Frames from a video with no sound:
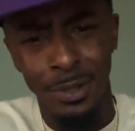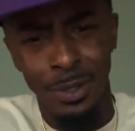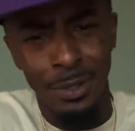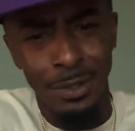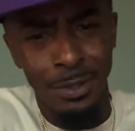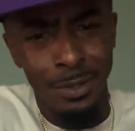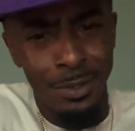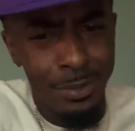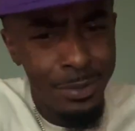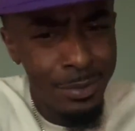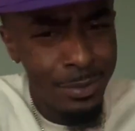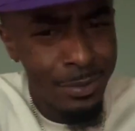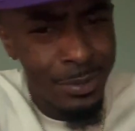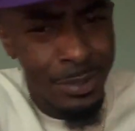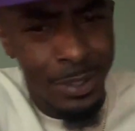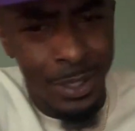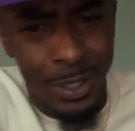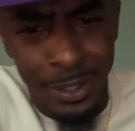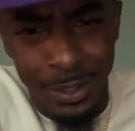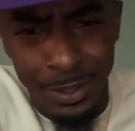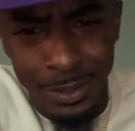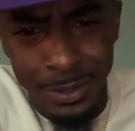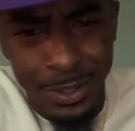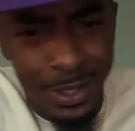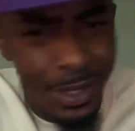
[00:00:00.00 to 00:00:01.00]
Hold
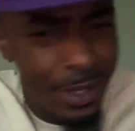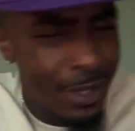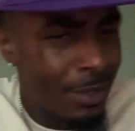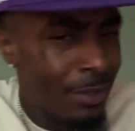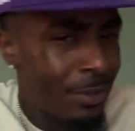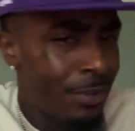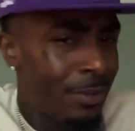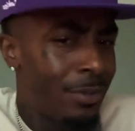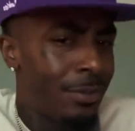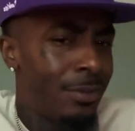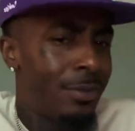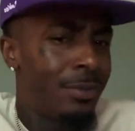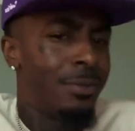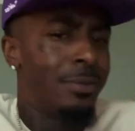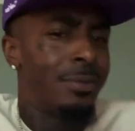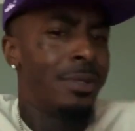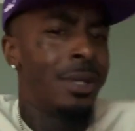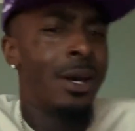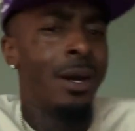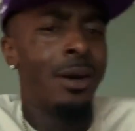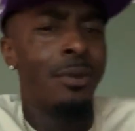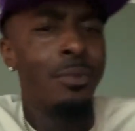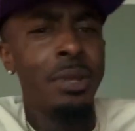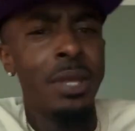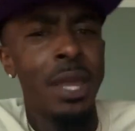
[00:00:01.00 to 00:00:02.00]
on
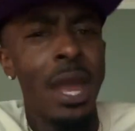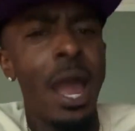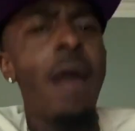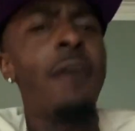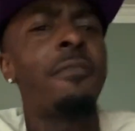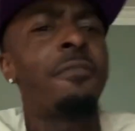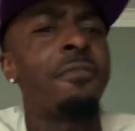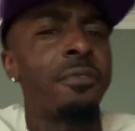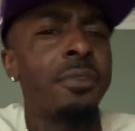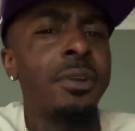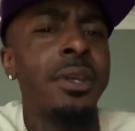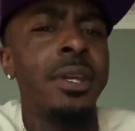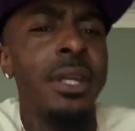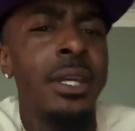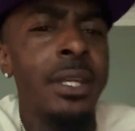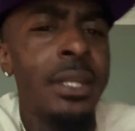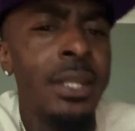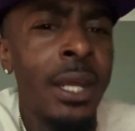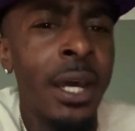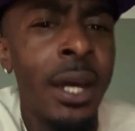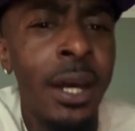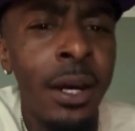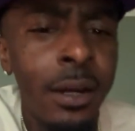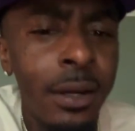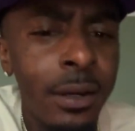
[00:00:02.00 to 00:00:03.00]
now. We African
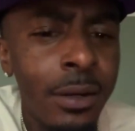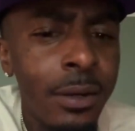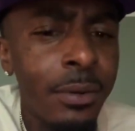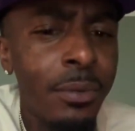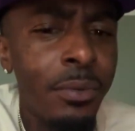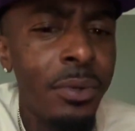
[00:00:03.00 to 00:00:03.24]
now.